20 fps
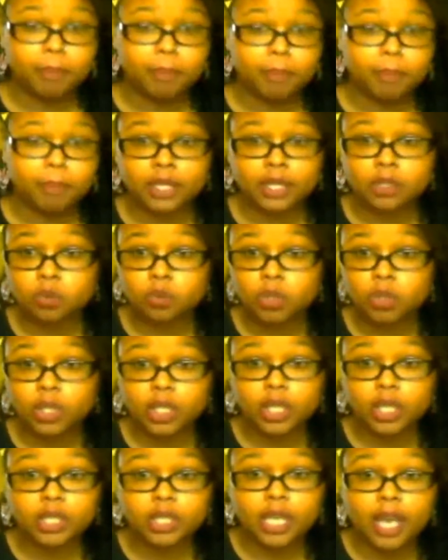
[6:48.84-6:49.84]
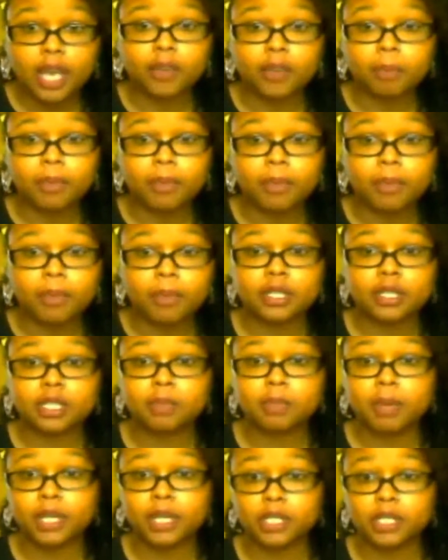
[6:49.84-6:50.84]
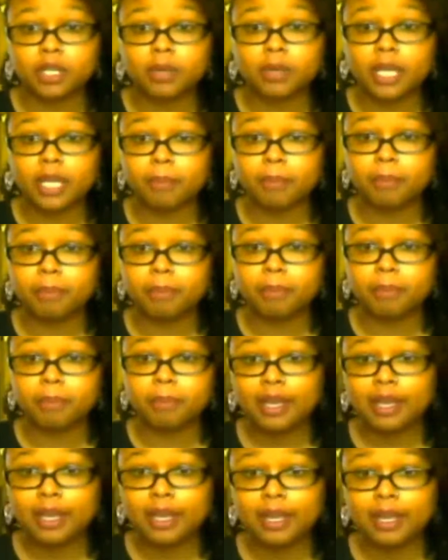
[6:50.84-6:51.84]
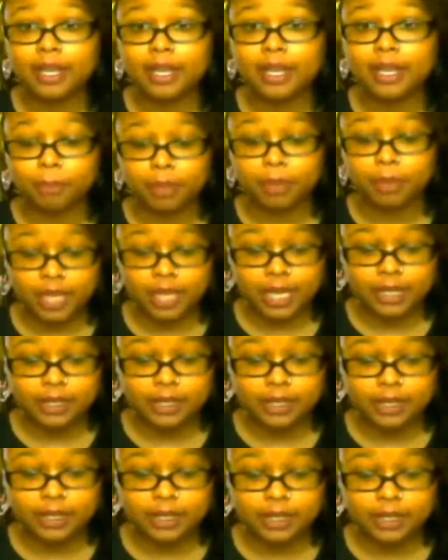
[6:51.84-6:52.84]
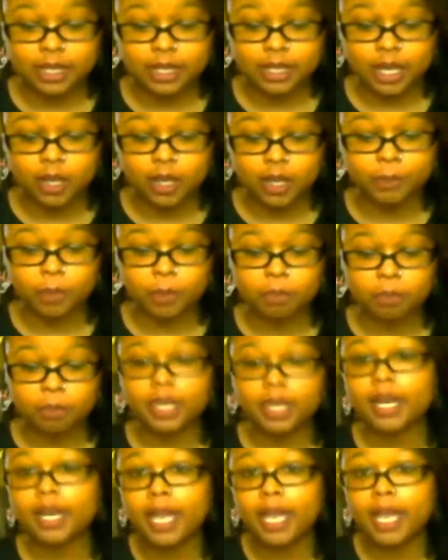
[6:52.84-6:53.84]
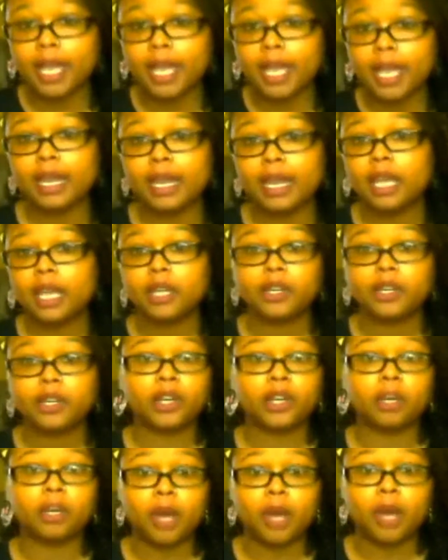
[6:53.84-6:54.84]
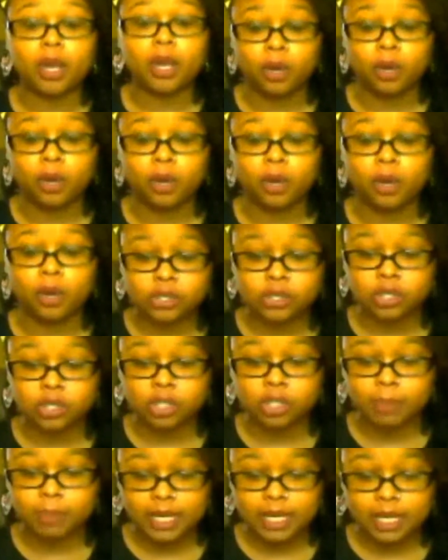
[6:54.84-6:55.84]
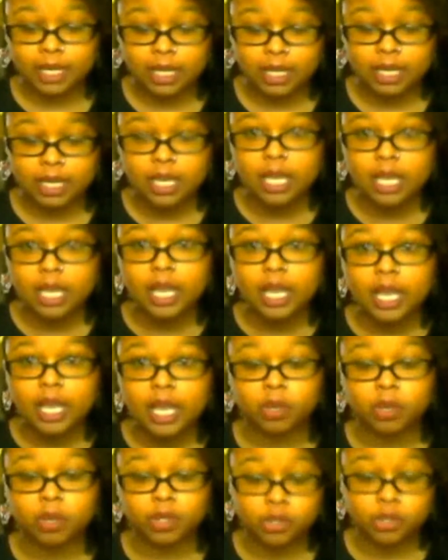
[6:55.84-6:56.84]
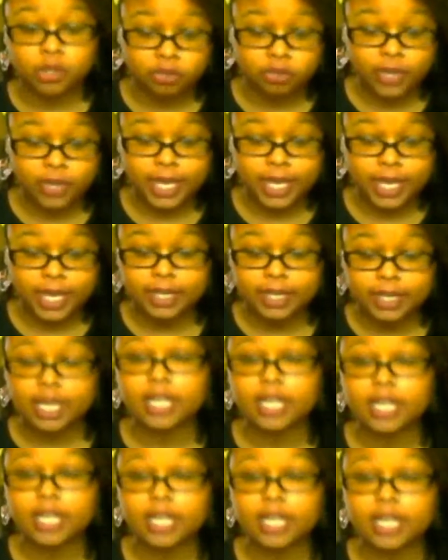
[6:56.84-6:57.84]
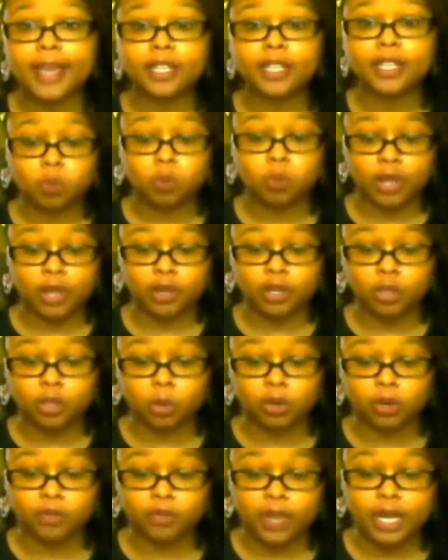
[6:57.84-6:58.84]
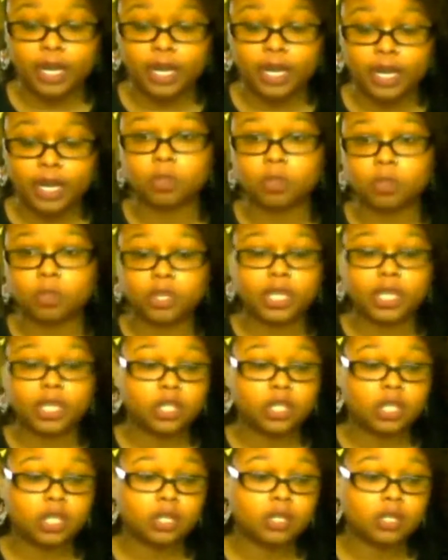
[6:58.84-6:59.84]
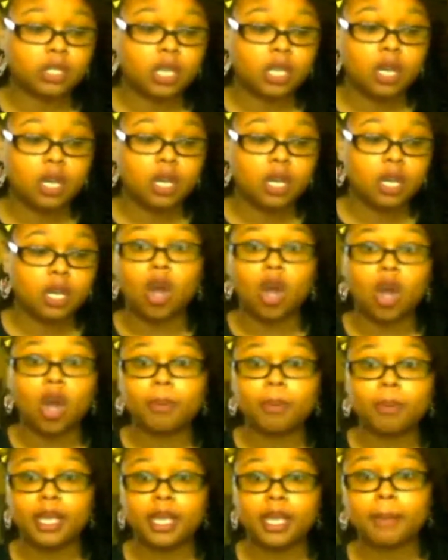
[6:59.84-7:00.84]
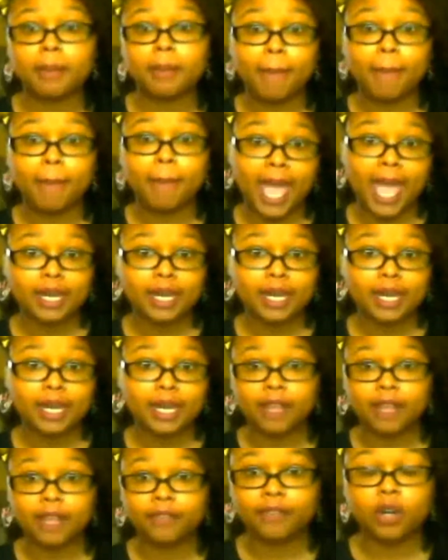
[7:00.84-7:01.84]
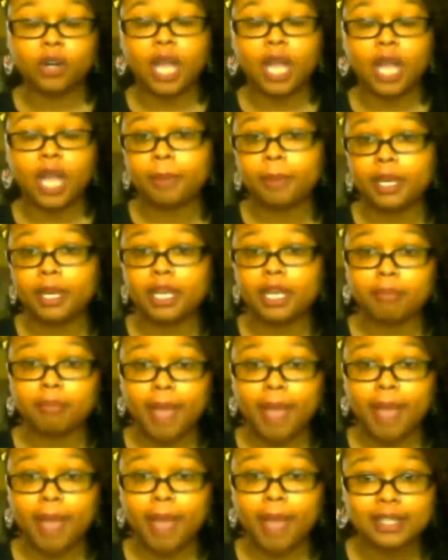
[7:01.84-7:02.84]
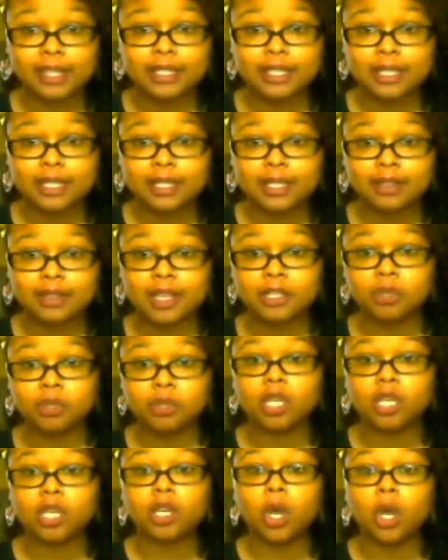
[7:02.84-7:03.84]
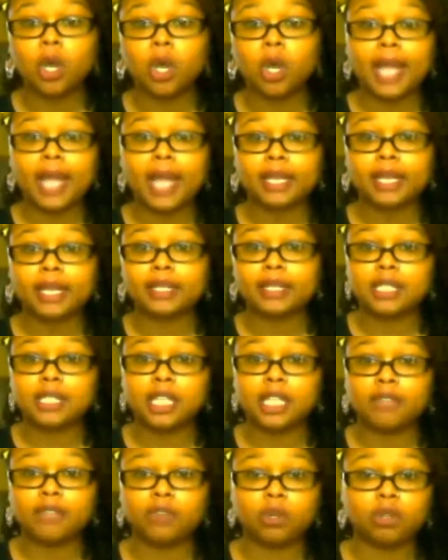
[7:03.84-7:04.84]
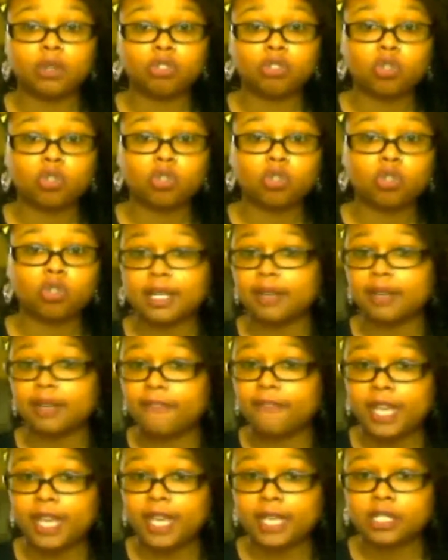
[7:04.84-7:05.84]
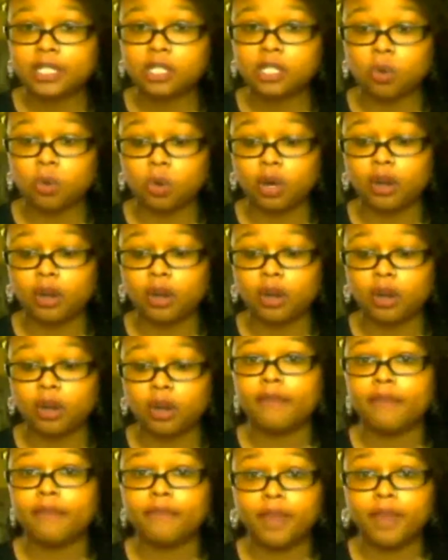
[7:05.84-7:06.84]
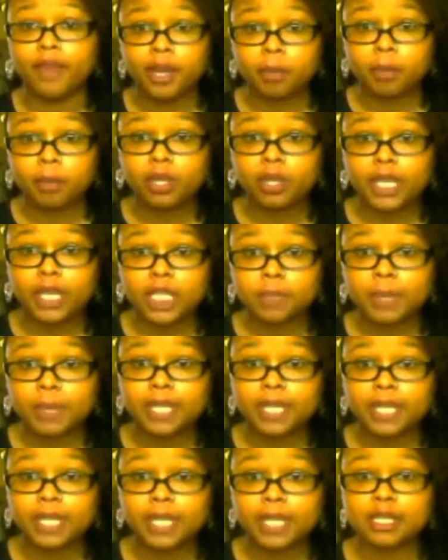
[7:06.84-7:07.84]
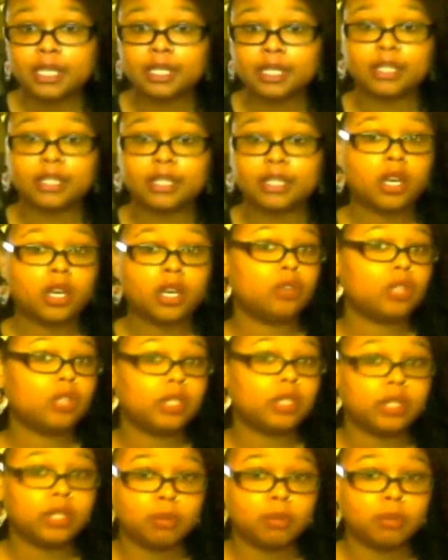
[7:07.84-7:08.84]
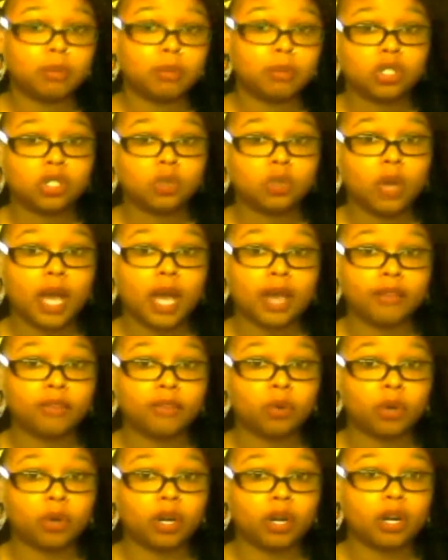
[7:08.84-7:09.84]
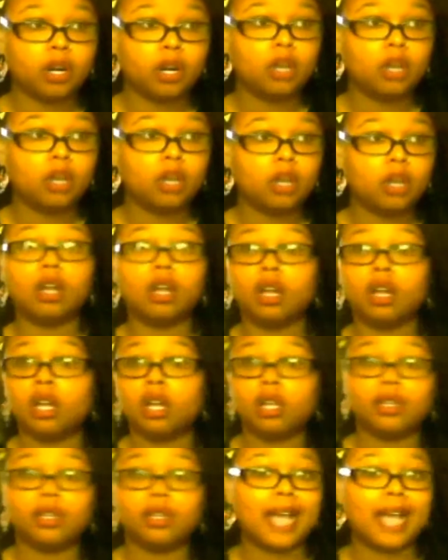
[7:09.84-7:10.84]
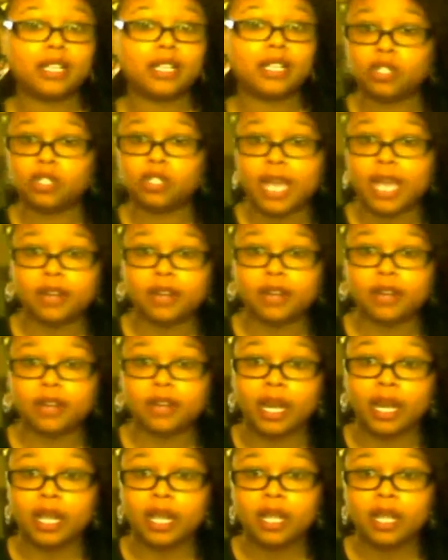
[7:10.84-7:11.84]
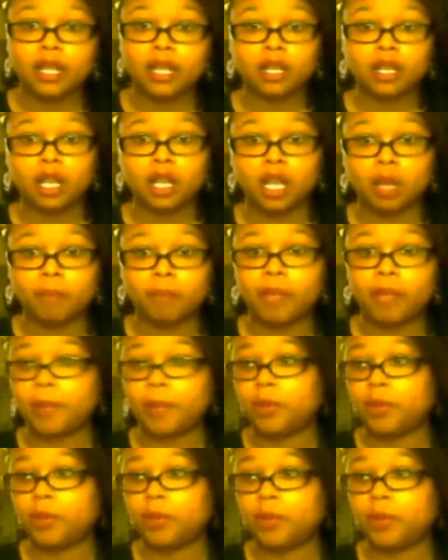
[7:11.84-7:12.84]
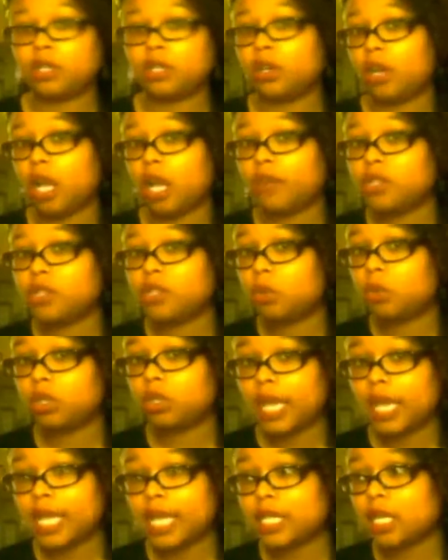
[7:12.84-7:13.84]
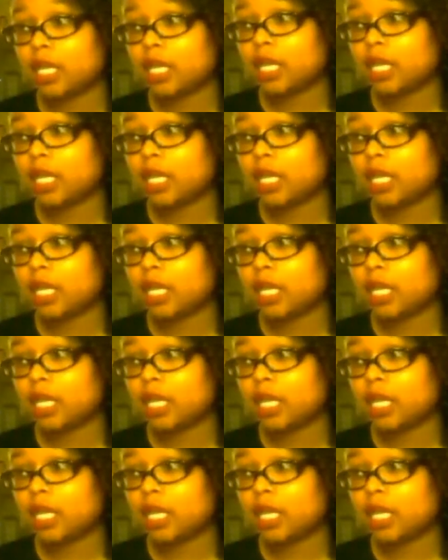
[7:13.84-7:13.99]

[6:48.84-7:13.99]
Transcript: It's really good to have a business budget plan in place, because it's going to help you plan ahead. You're going to prioritize your spending as well as your funds, and gauge whether your financial predictions are being met. And if not being met, then you can go back and see if you can tweak and fix your variable expenses. Let's say your utility bill is too high for last January. Maybe you need to turn off some more lights,